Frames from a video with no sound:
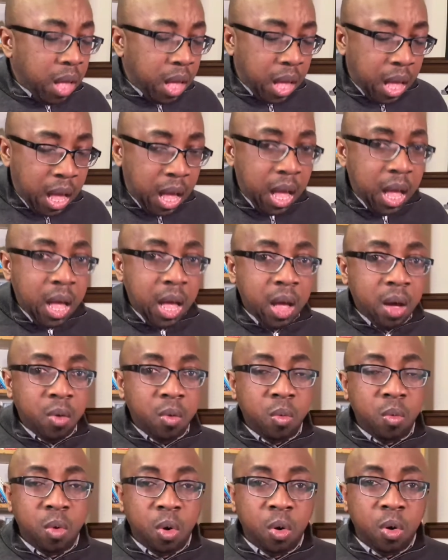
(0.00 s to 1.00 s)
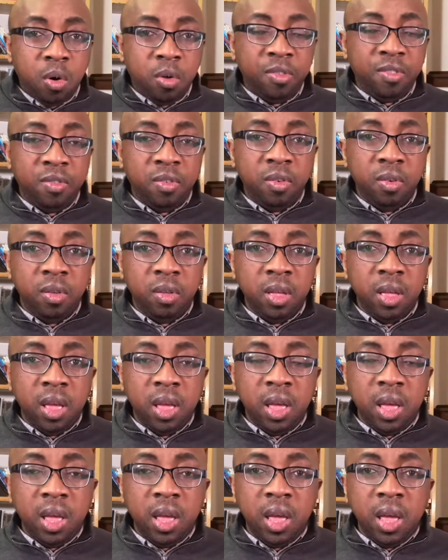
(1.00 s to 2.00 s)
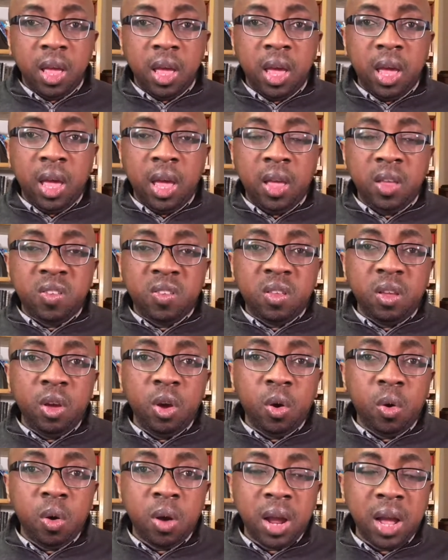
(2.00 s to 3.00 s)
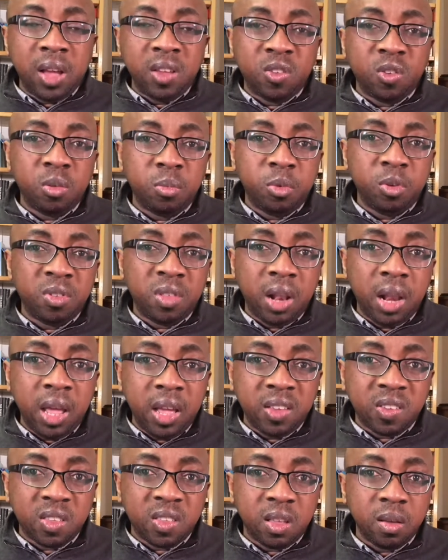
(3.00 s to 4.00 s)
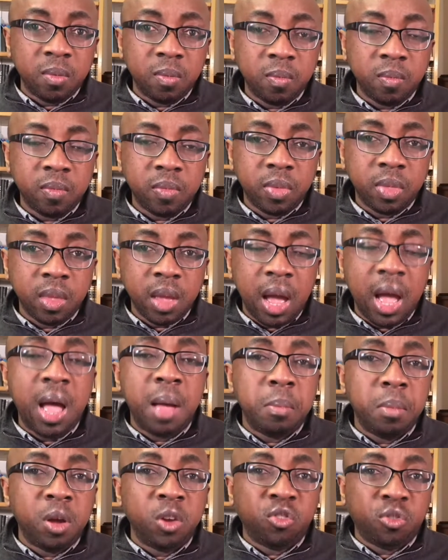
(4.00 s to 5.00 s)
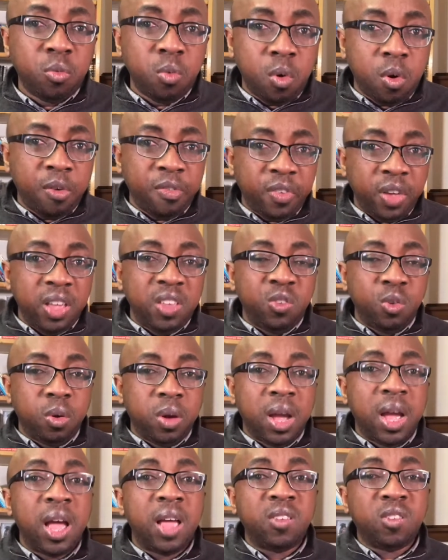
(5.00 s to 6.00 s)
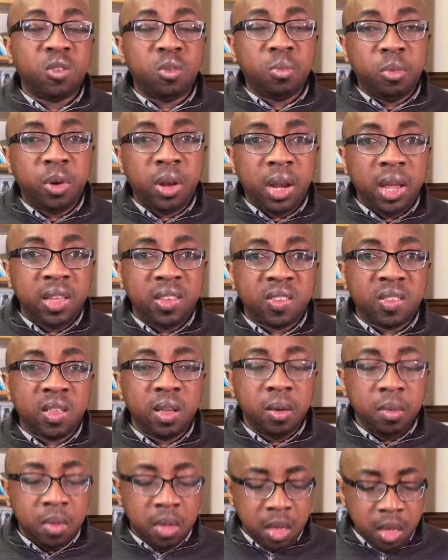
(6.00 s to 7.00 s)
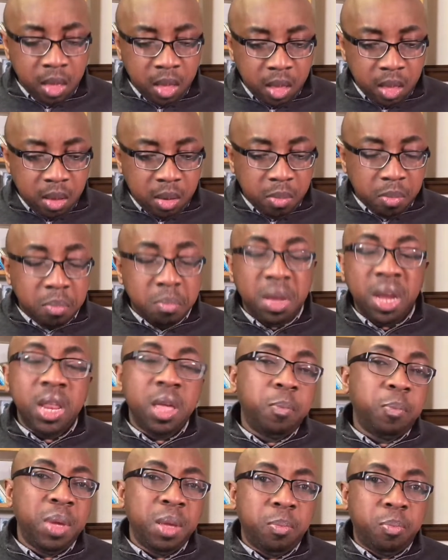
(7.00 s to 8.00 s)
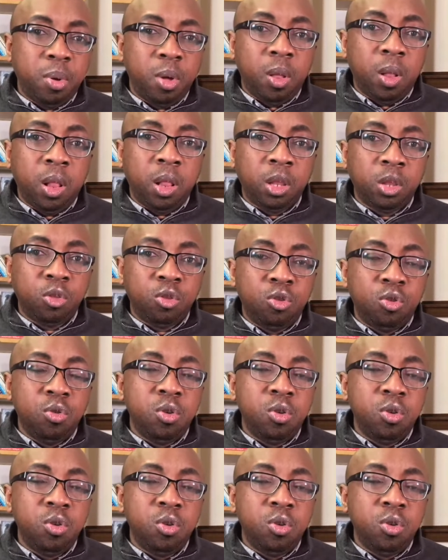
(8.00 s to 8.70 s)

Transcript: how worth is your customer's list. How much worth is your customer list? Many people